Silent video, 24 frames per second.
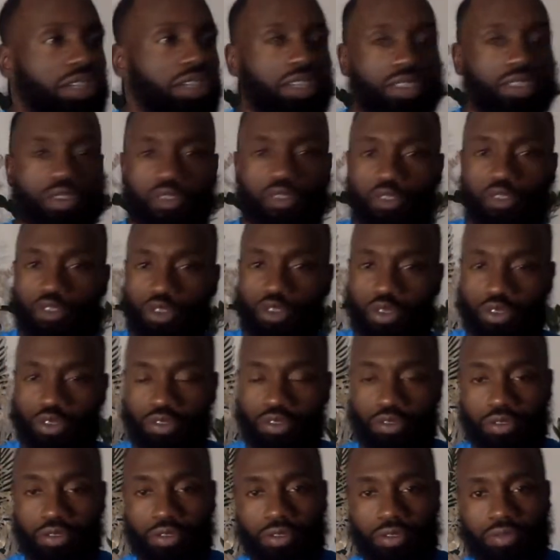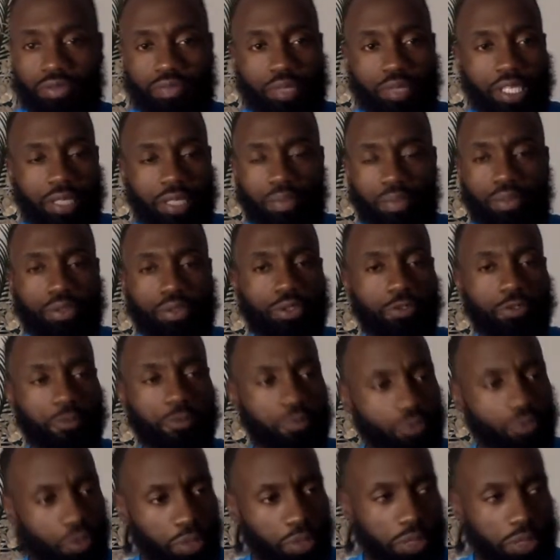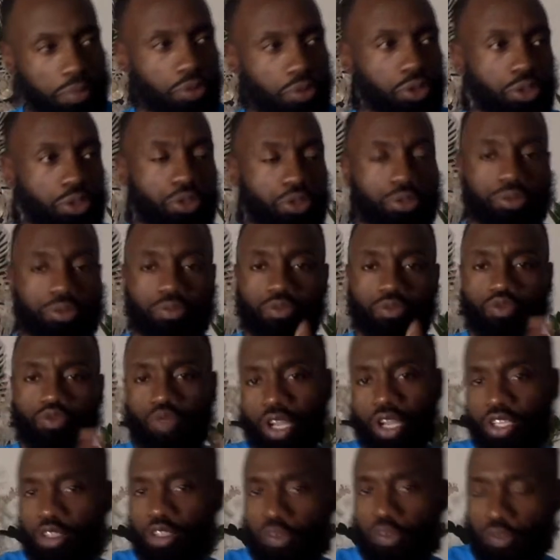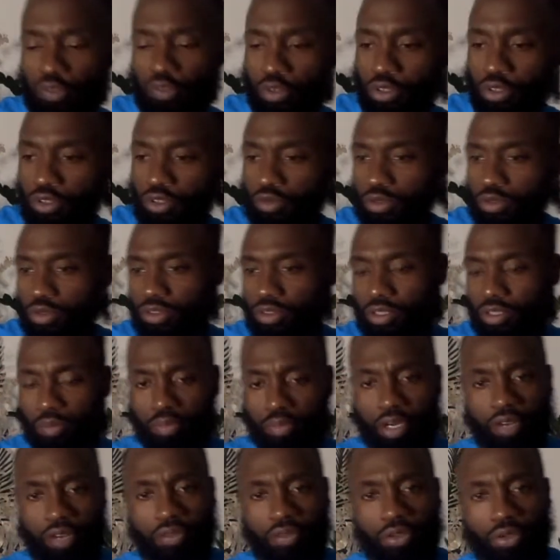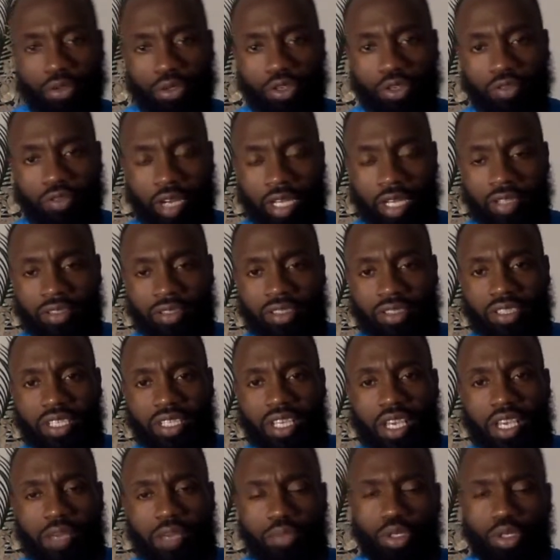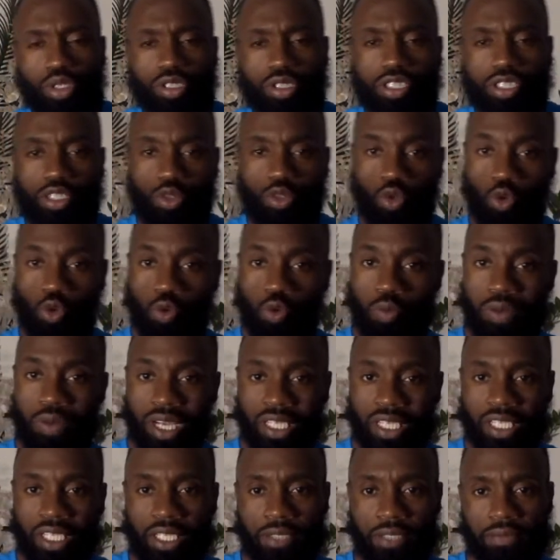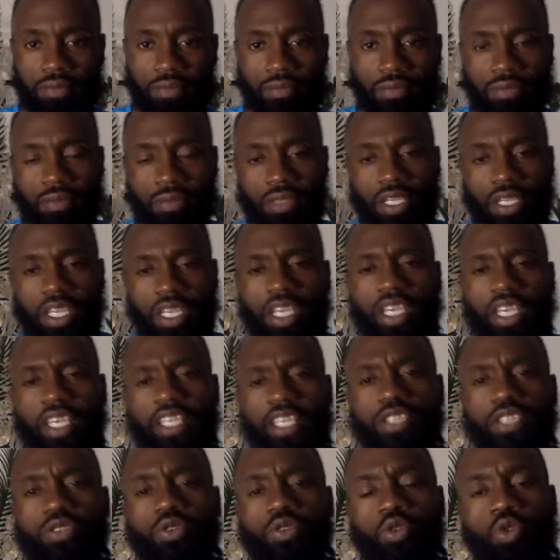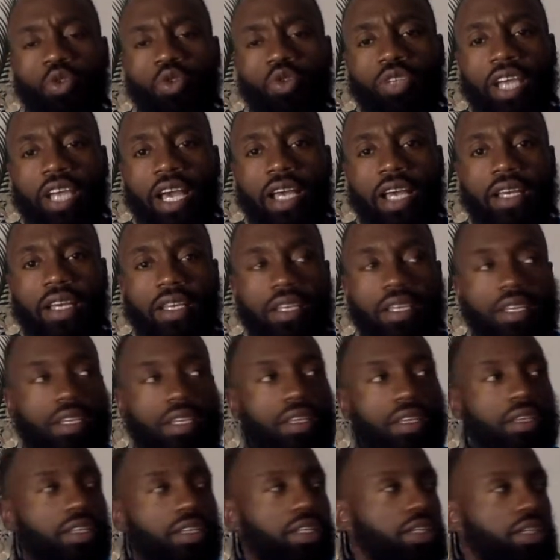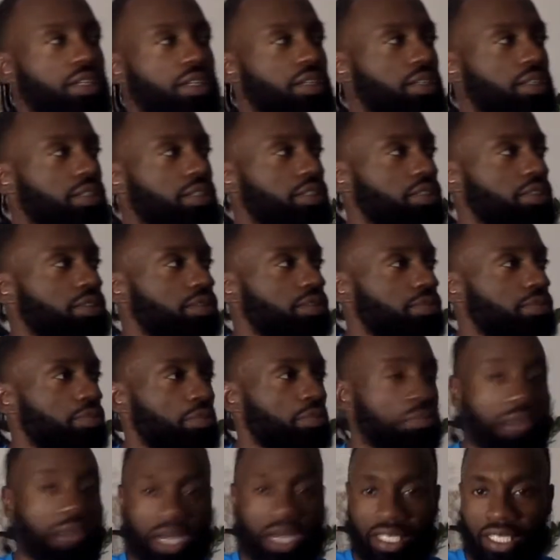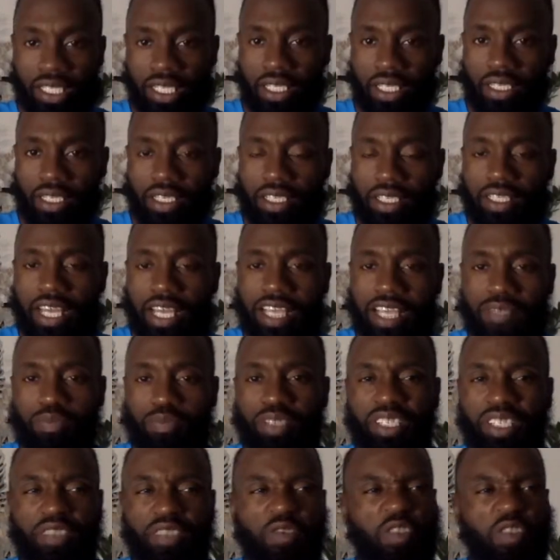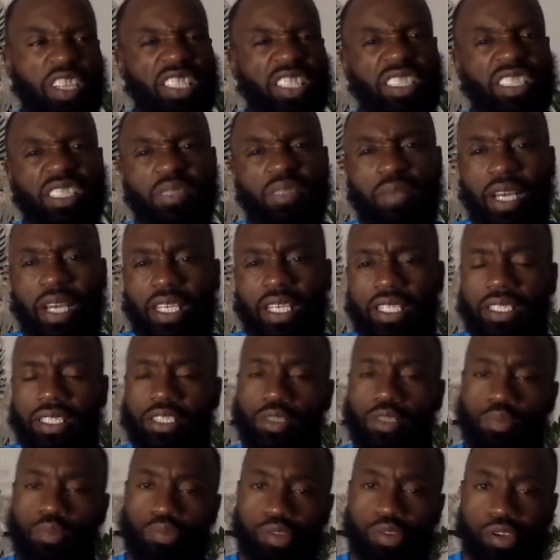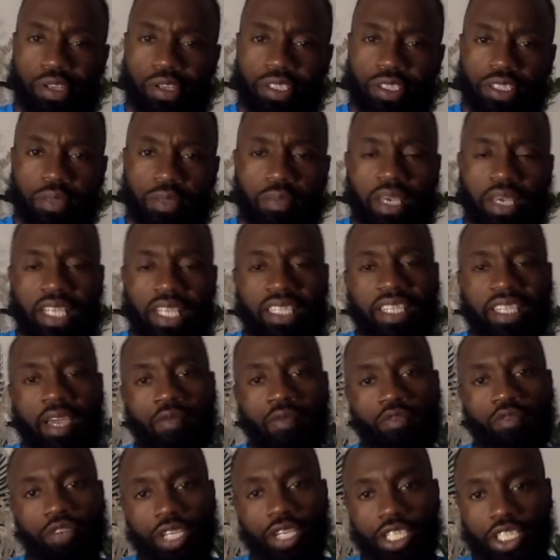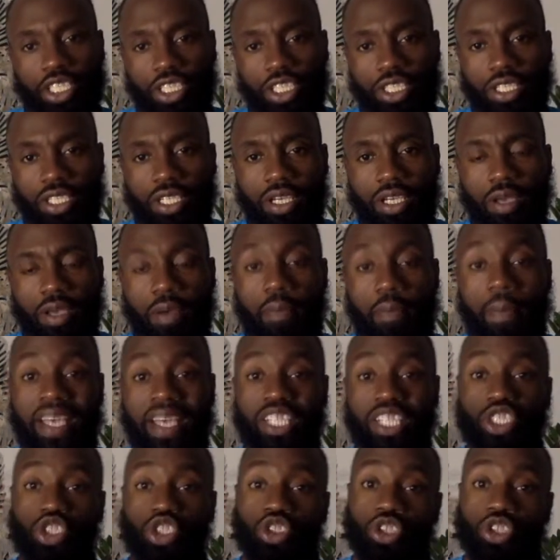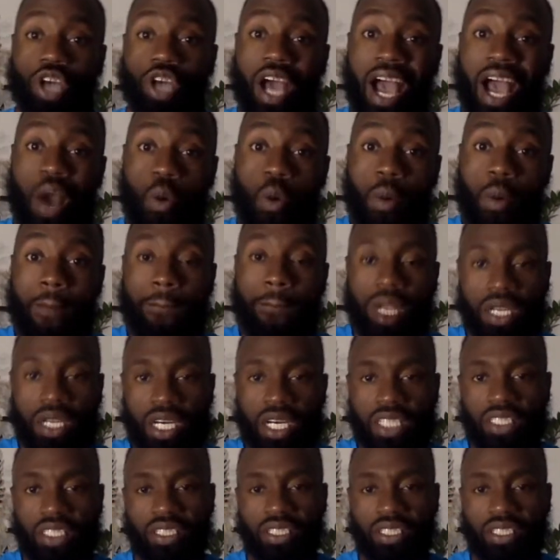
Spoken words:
the funeral people who run the funerals, the burial grounds, because it's all money. It's all that money that's being invested back into Britain to make them rich based on our blood.